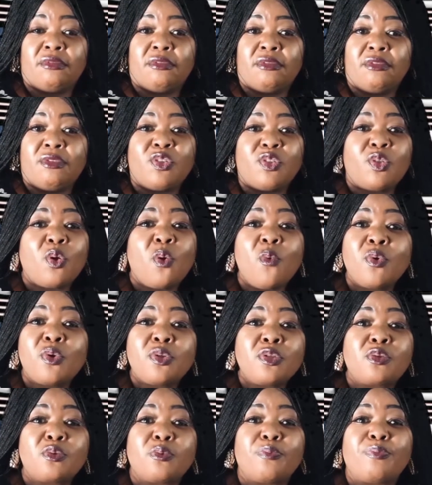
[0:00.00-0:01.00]
You don't
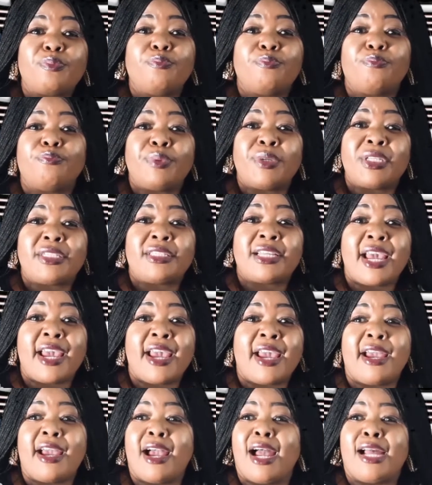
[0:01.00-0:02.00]
want to be
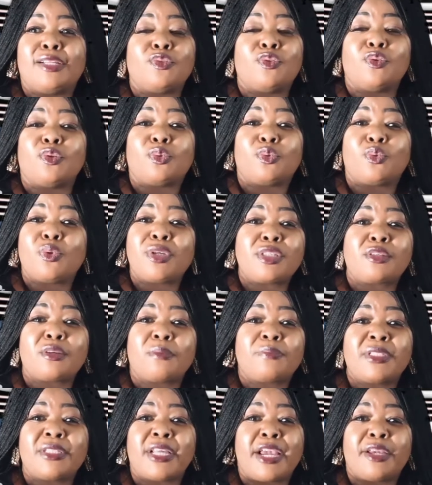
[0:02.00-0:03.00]
there and you're doing
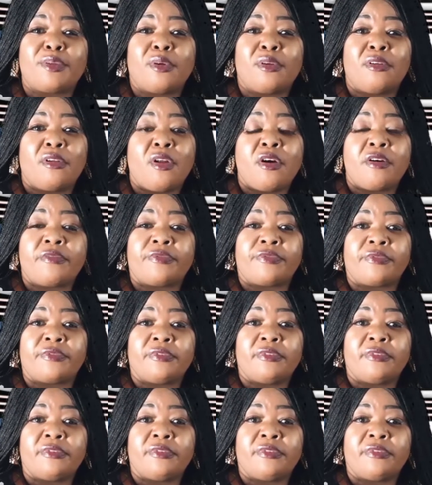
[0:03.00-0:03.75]
something that you don't love.